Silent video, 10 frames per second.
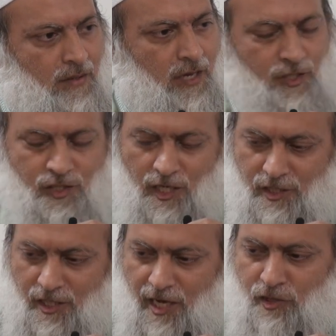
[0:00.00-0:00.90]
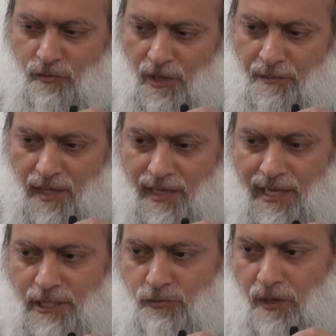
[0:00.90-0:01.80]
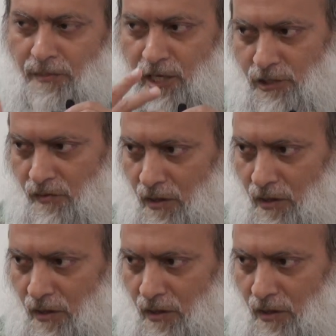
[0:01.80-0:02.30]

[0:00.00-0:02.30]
He is teaching us to be pleased with the pleasure